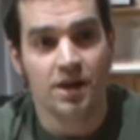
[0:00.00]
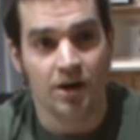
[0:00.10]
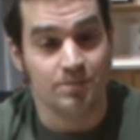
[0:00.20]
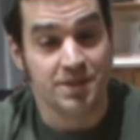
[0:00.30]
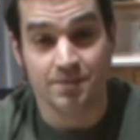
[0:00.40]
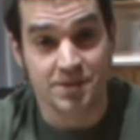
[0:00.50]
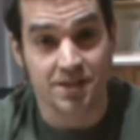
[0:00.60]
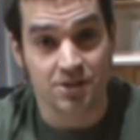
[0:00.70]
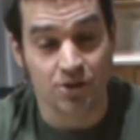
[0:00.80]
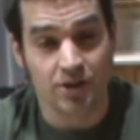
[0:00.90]
um, same
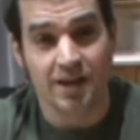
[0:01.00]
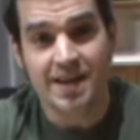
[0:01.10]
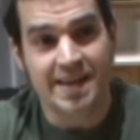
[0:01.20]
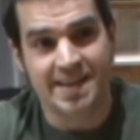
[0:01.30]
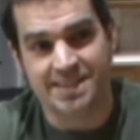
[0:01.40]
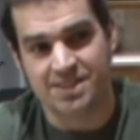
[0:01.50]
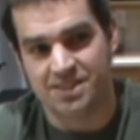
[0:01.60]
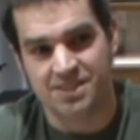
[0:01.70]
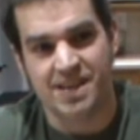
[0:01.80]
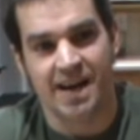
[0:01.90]
size of hook, it's,
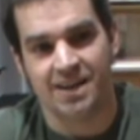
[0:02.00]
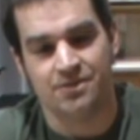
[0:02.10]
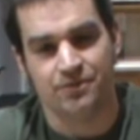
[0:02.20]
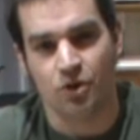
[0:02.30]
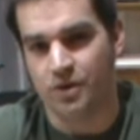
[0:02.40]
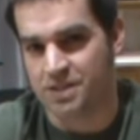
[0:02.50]
it's not going to float.